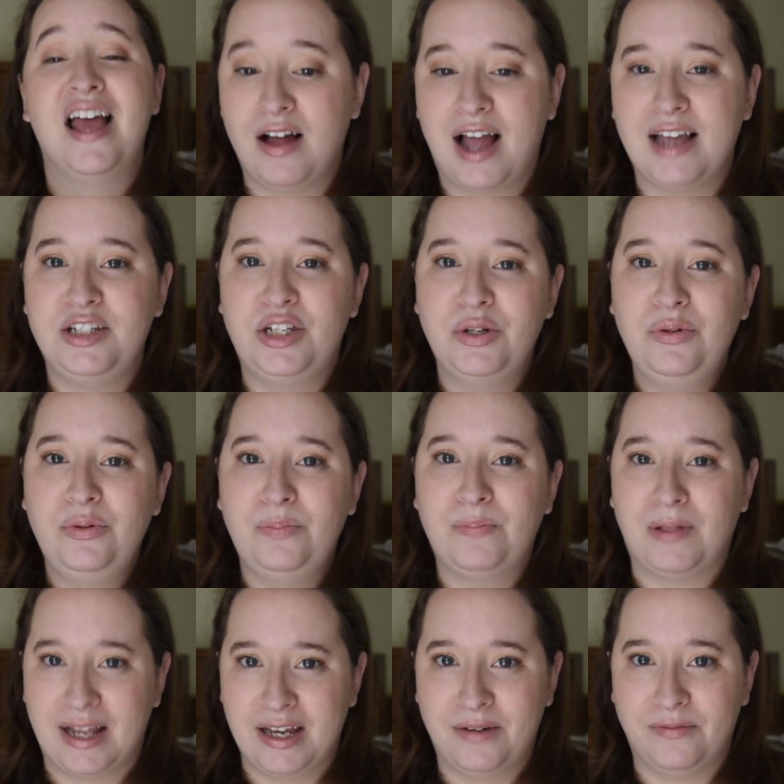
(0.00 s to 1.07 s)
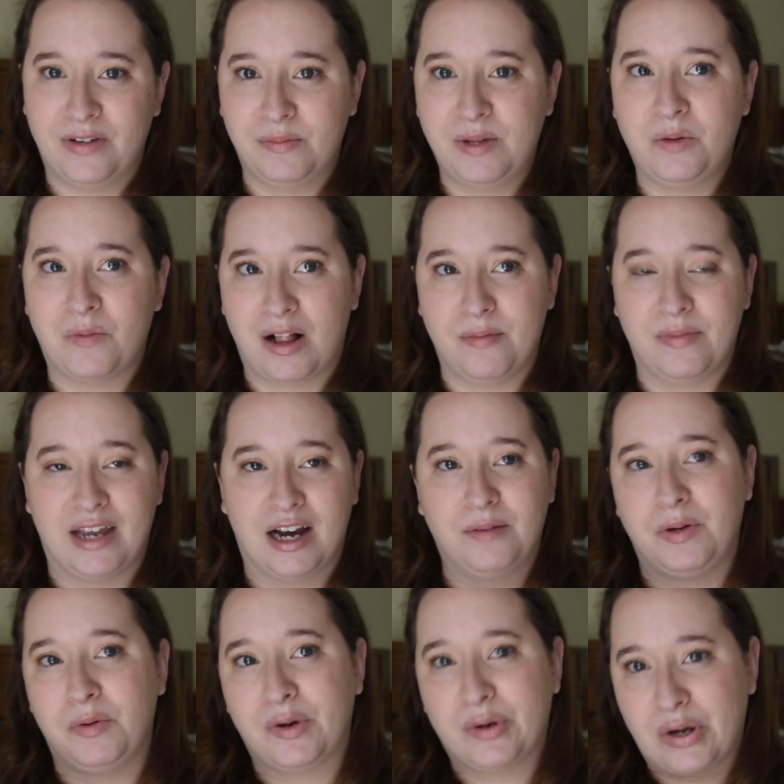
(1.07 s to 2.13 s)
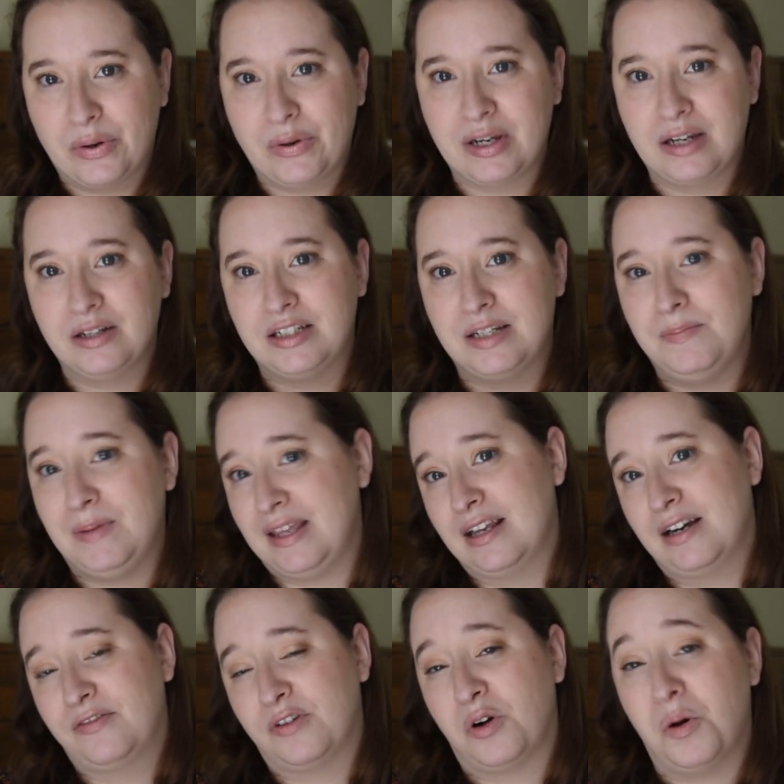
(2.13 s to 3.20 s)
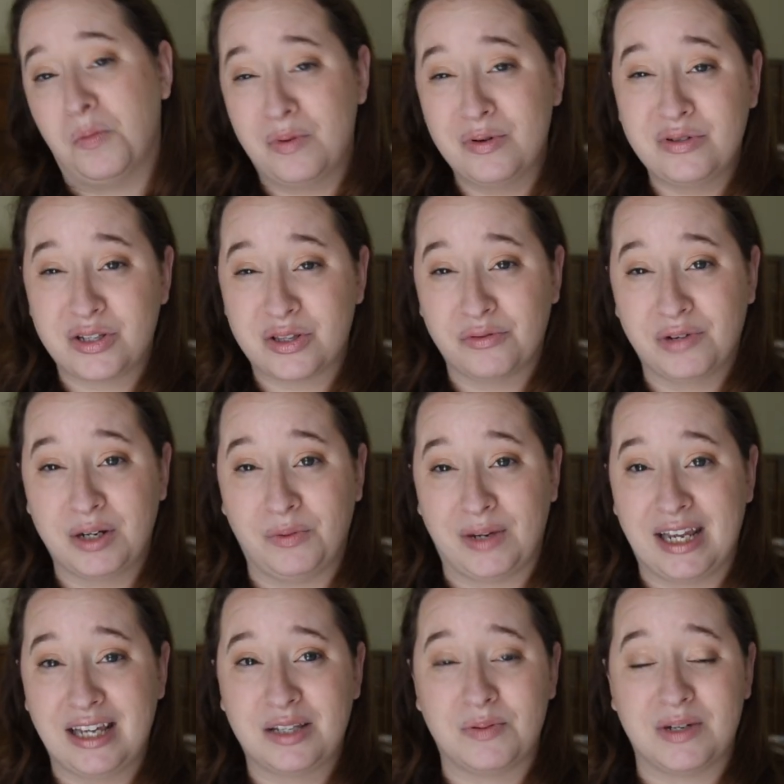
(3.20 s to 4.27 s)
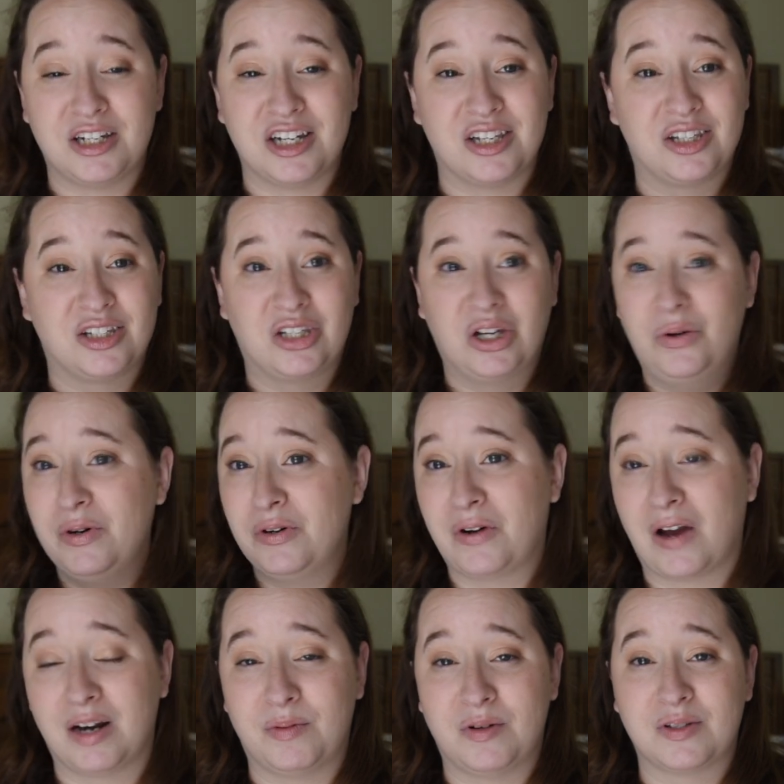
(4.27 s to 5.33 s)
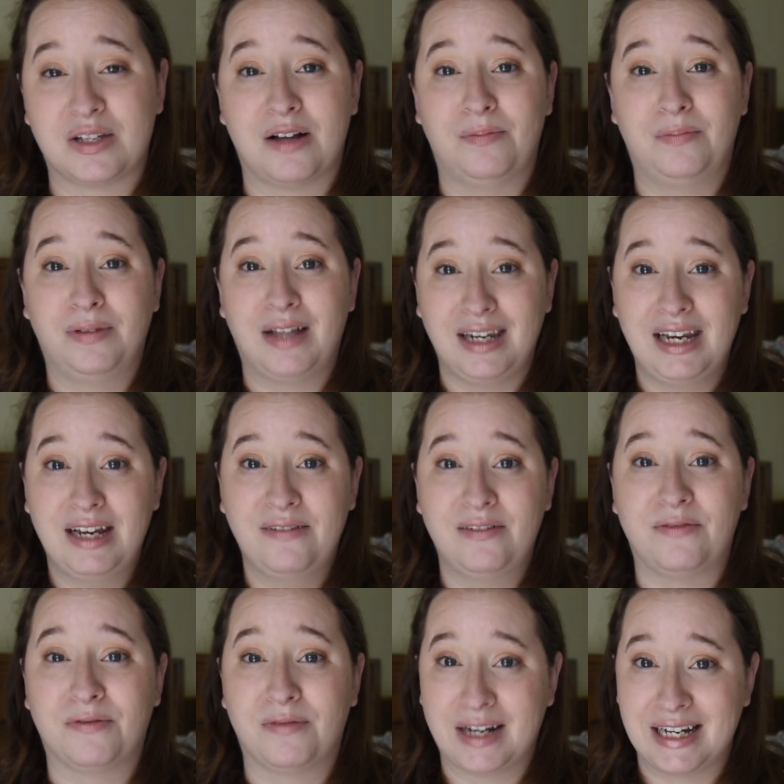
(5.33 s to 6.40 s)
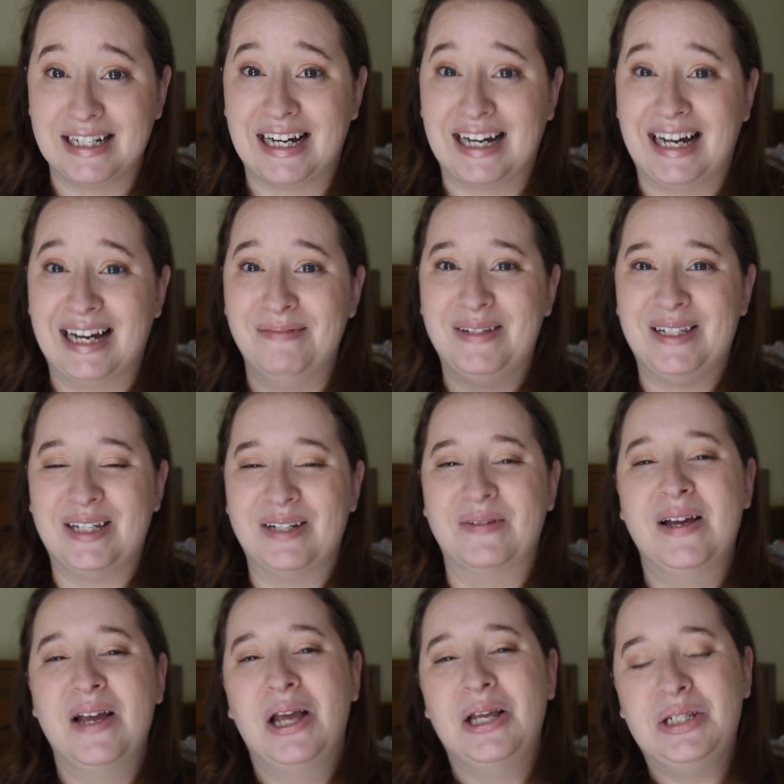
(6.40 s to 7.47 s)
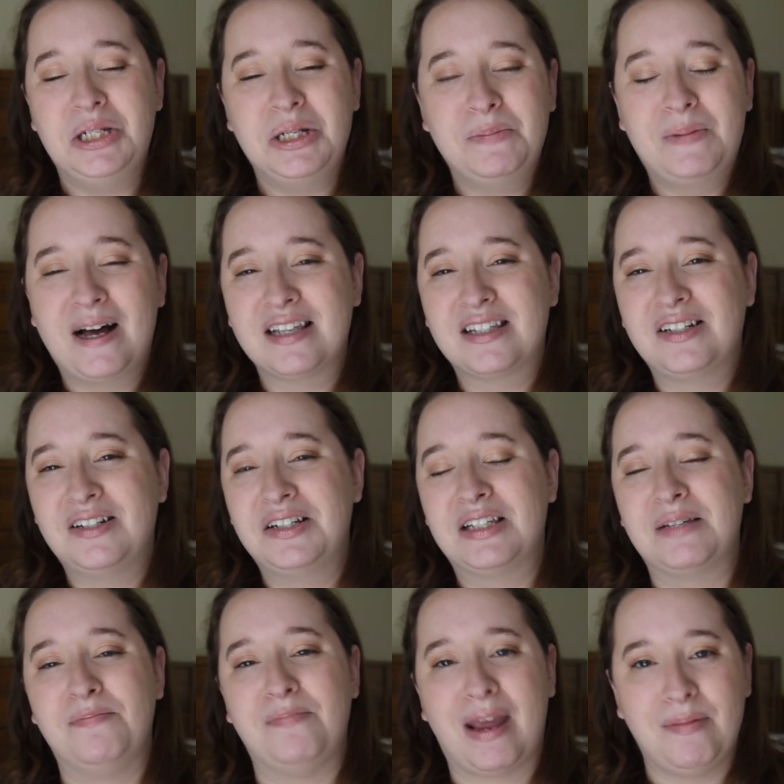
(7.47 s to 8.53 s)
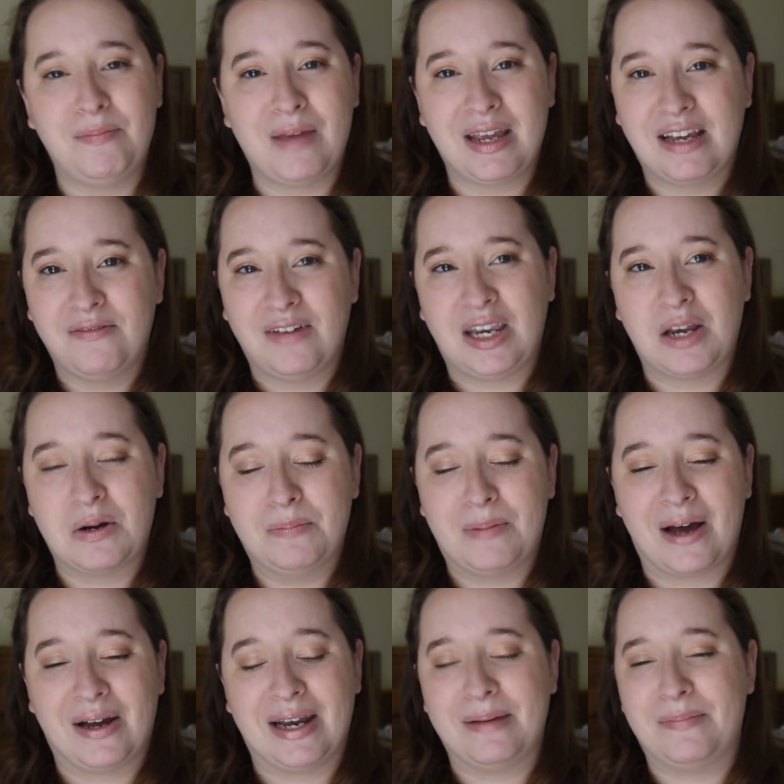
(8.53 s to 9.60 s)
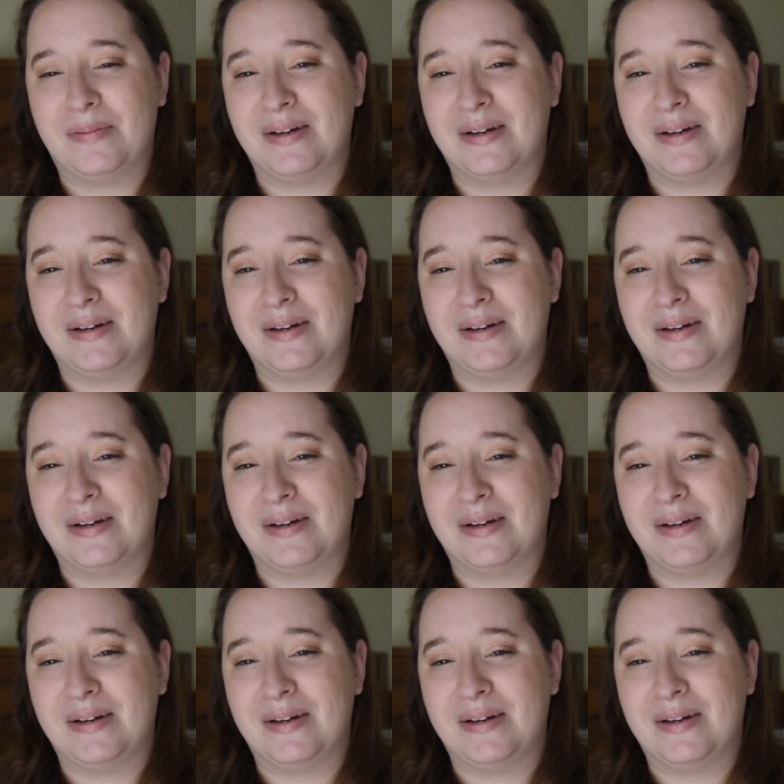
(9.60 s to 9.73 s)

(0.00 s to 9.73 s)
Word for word: I do plan on filming while I'm there. I mean, we're going to be there for almost three weeks, which is so incredible. So I'll have plenty of free time to do puzzles, maybe make a video about it.